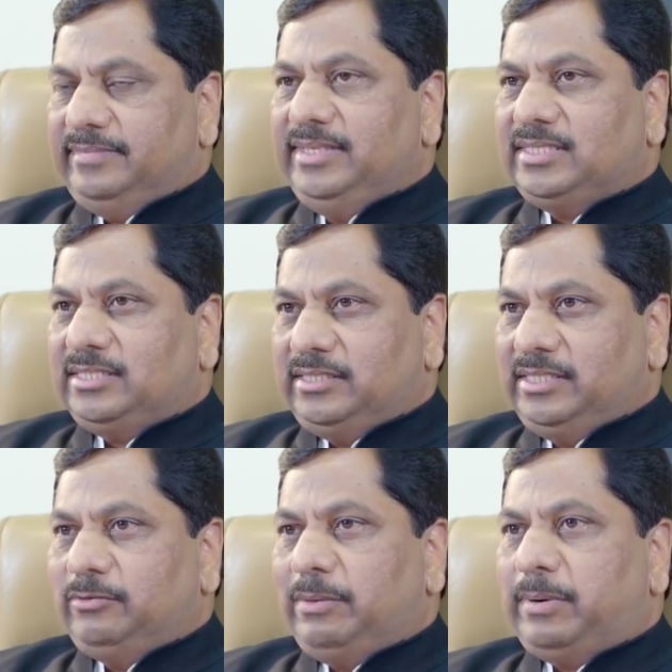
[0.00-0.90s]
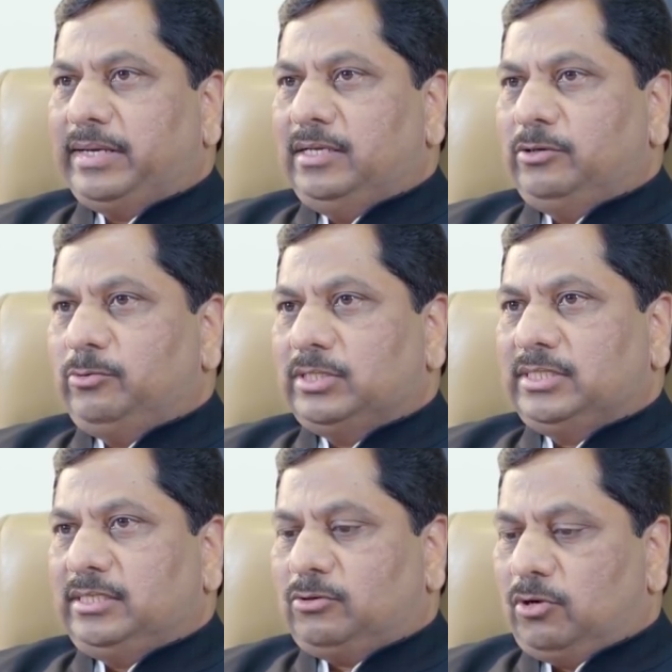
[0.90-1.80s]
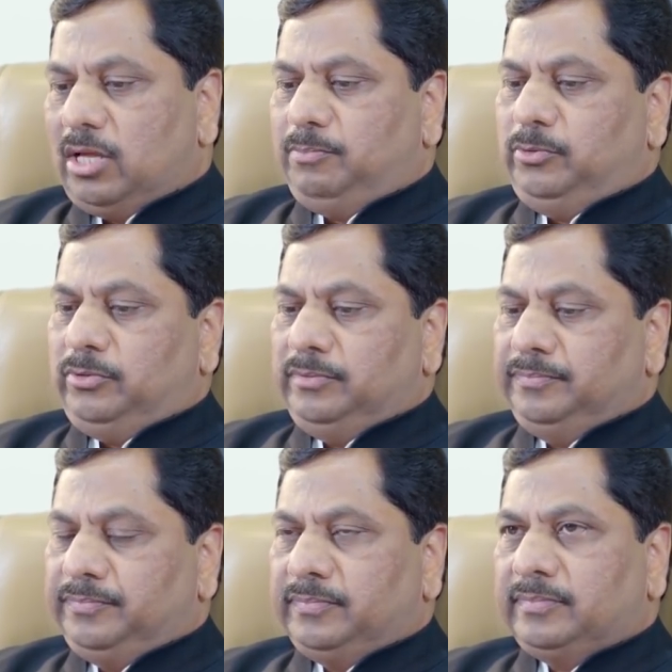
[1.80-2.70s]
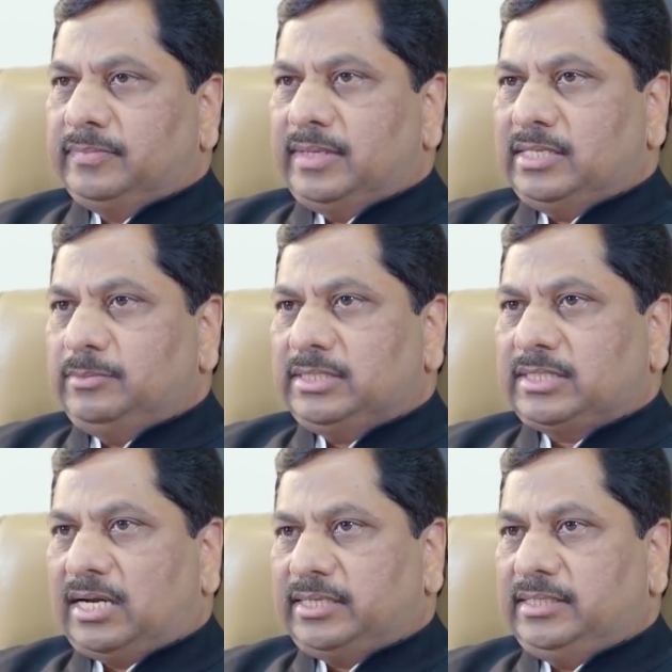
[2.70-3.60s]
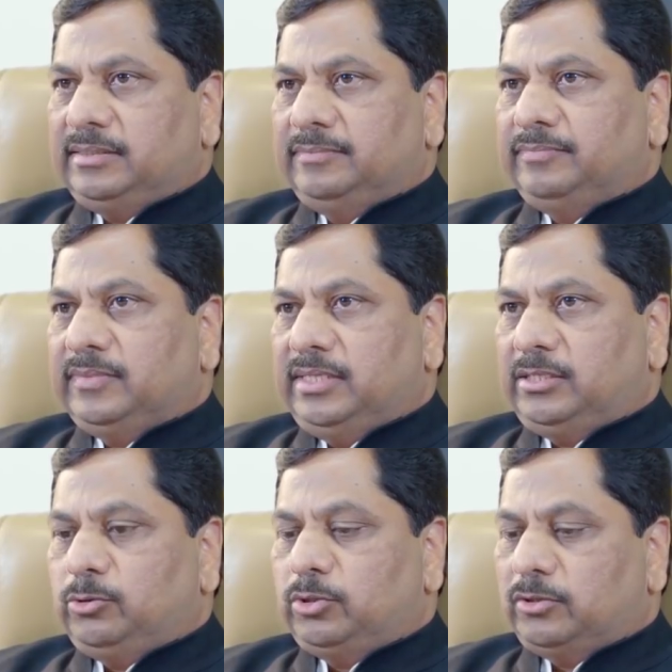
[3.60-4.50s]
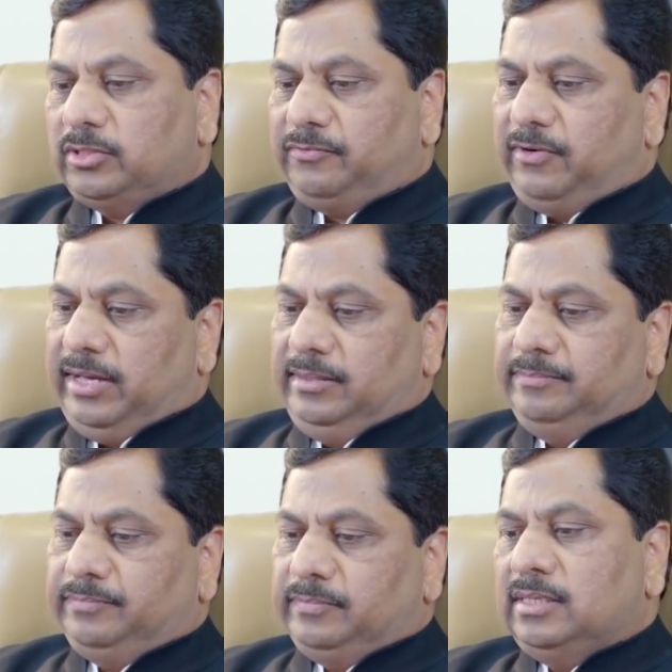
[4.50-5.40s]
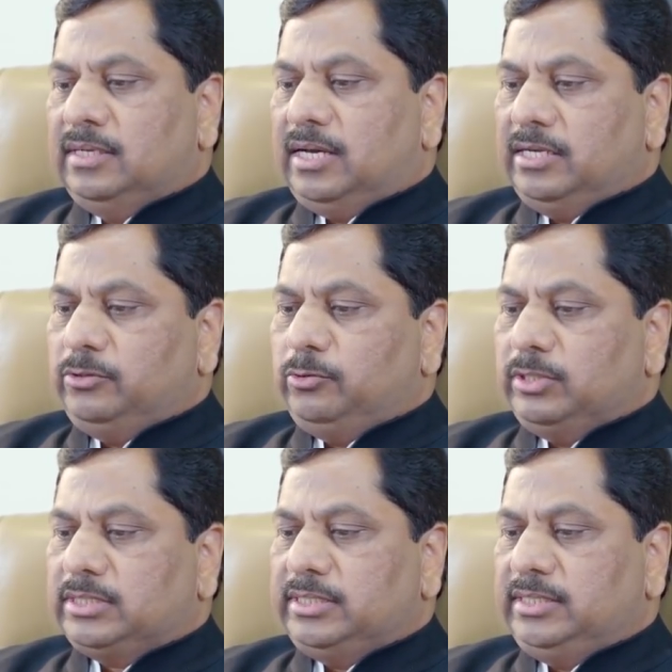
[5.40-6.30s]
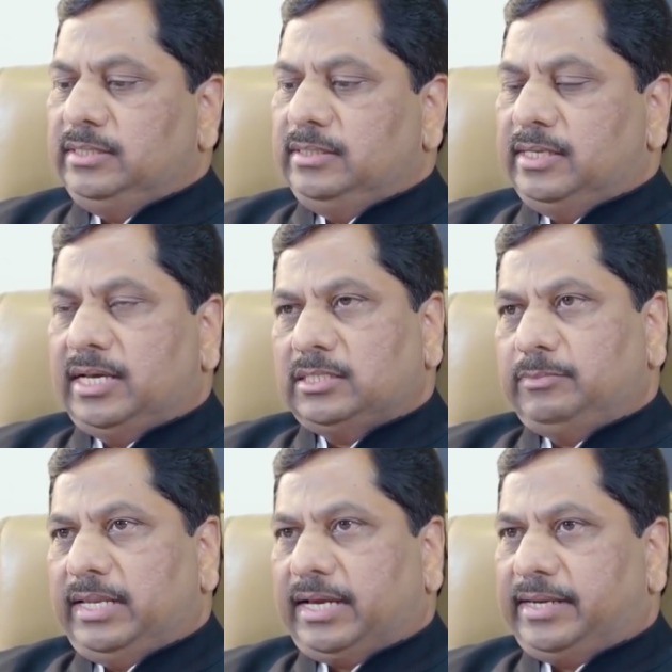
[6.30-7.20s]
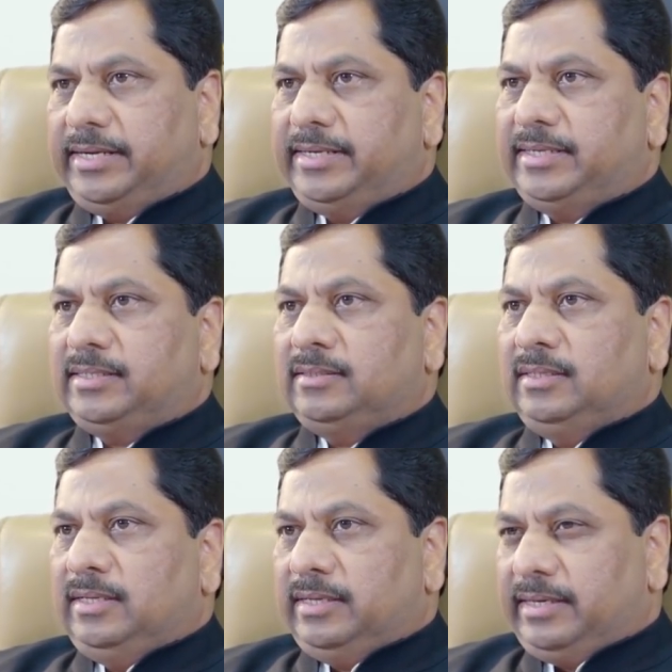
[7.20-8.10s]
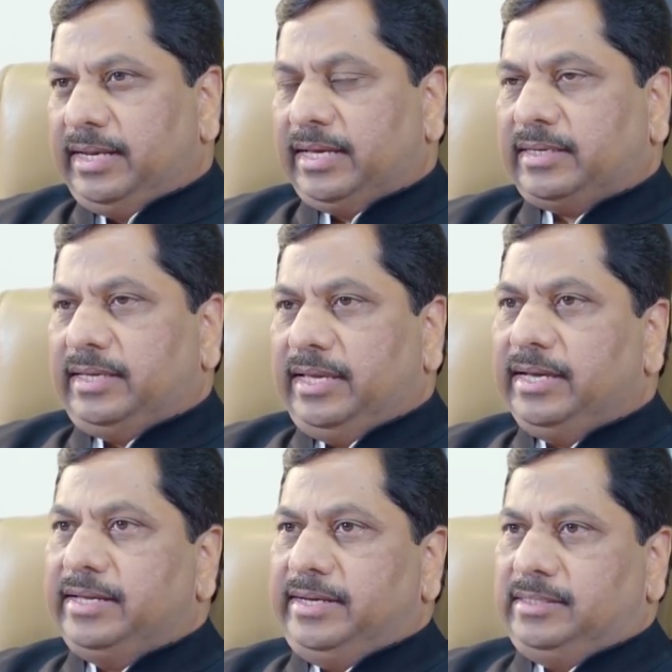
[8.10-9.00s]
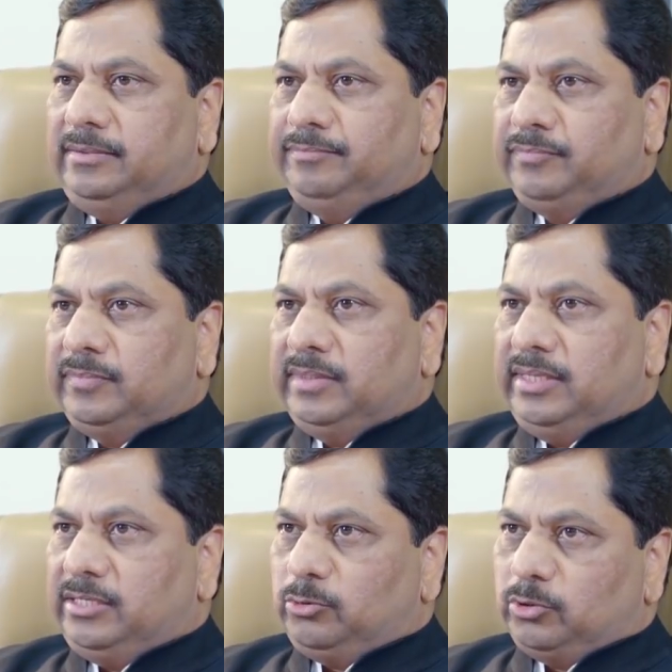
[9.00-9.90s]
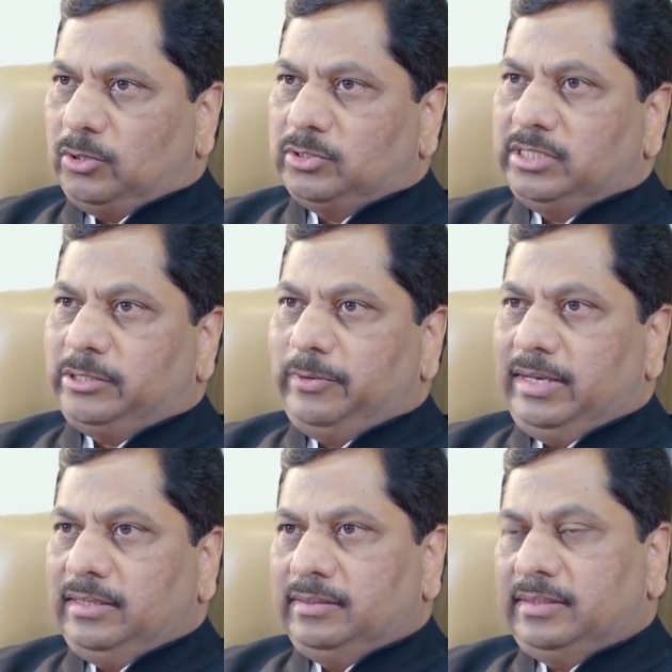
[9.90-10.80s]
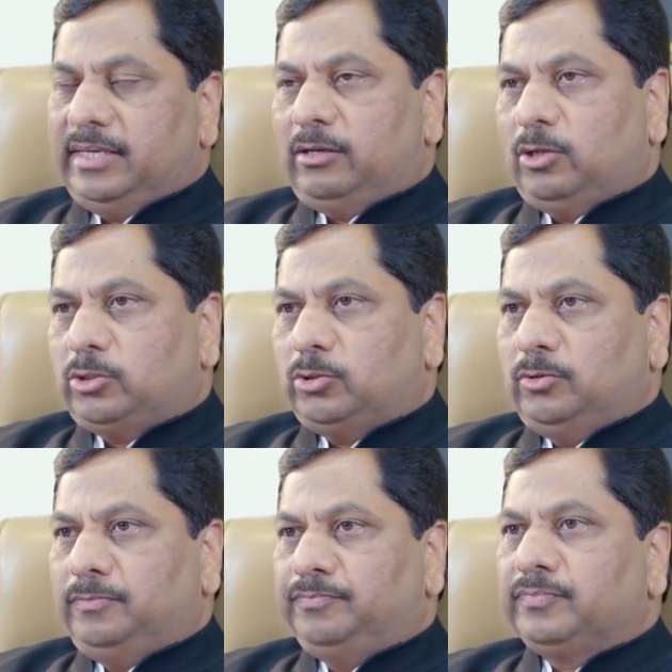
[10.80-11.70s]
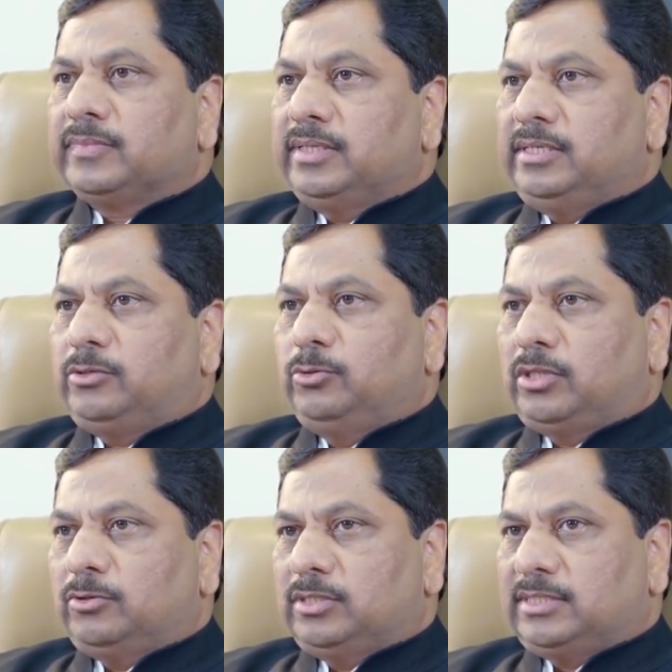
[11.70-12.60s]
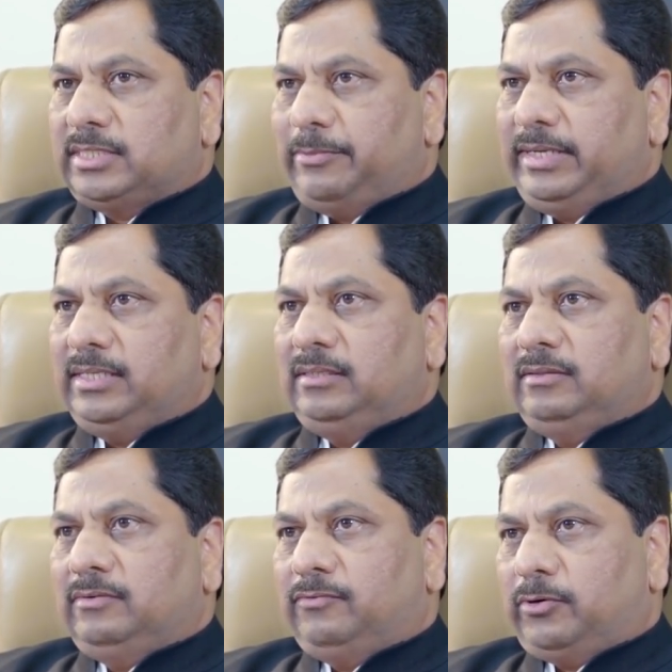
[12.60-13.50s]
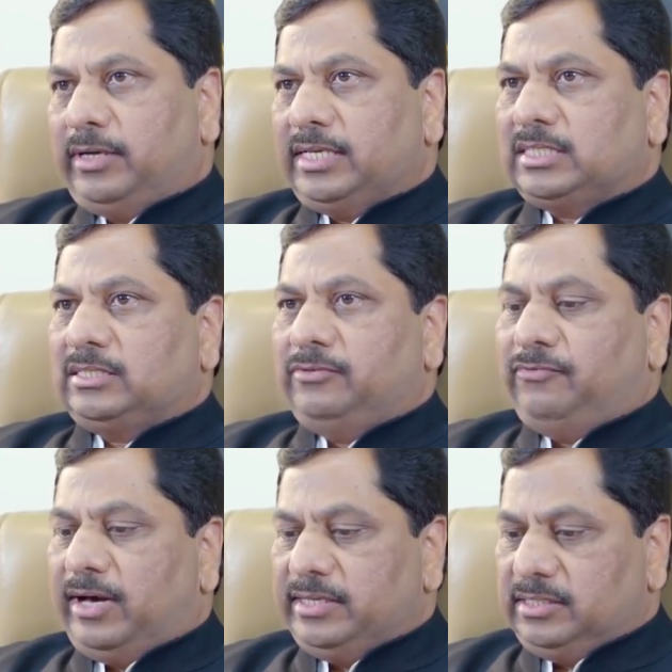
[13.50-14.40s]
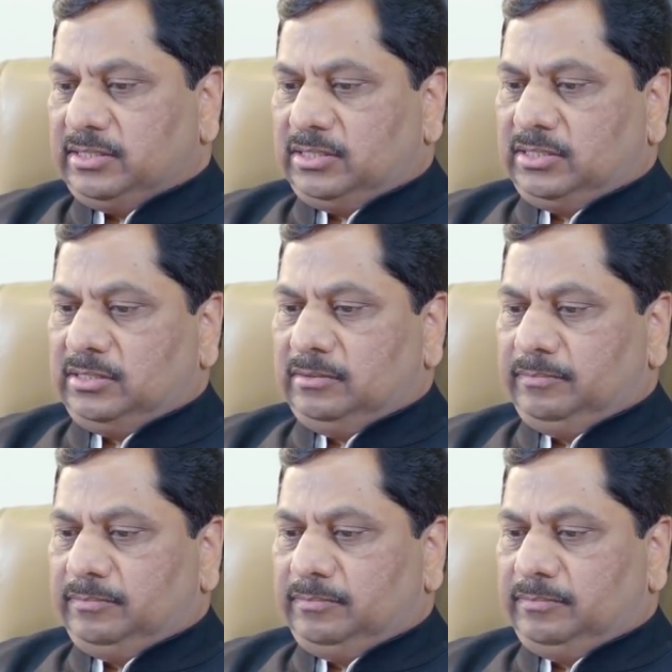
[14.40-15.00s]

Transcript: This D.Y. Patil University Kolhapur has been started in 2005. Our university has been accredited NAAC A grade in 2012 and also in 2017 for next 5 years.